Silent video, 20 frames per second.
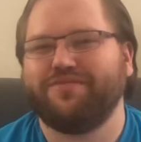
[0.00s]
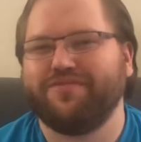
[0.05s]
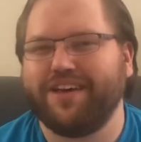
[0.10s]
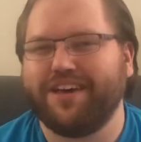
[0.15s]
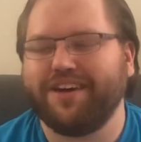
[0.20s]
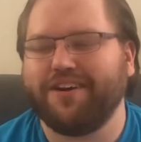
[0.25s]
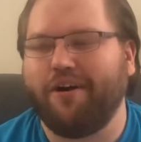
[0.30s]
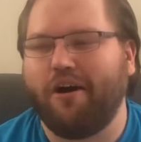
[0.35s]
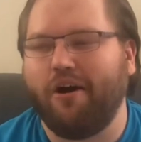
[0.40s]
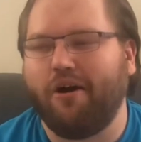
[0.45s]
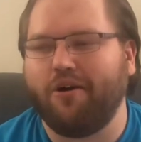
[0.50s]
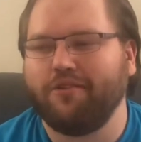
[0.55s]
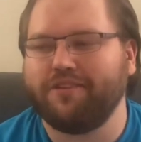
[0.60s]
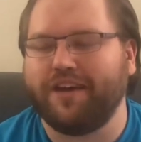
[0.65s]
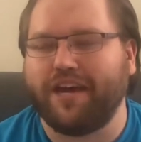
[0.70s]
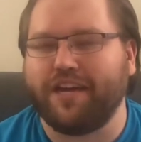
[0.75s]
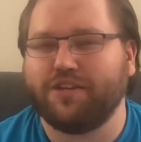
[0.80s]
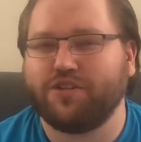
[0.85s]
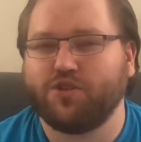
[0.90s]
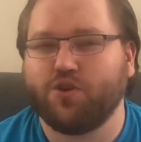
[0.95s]
they called
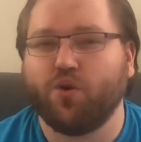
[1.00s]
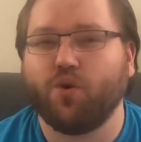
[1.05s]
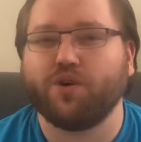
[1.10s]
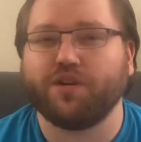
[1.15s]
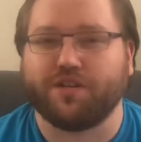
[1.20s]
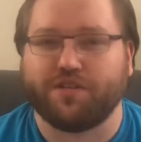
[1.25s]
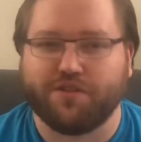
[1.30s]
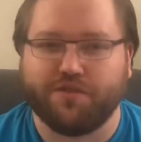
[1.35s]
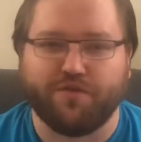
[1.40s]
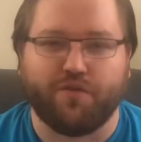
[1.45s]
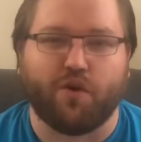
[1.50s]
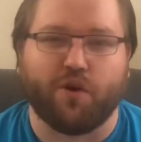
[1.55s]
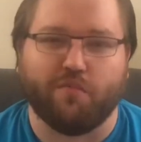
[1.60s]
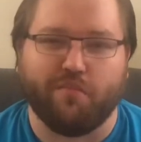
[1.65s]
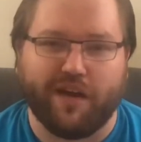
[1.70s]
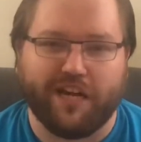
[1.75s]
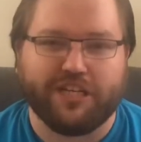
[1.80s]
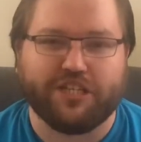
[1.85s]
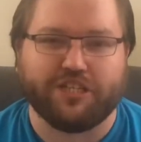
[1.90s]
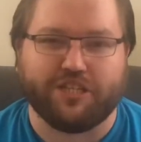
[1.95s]
a tortoise
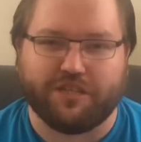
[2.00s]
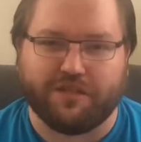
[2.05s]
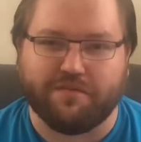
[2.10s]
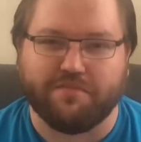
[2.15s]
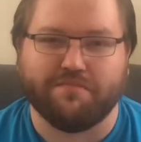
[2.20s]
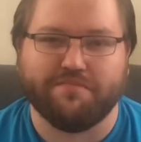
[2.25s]
formation.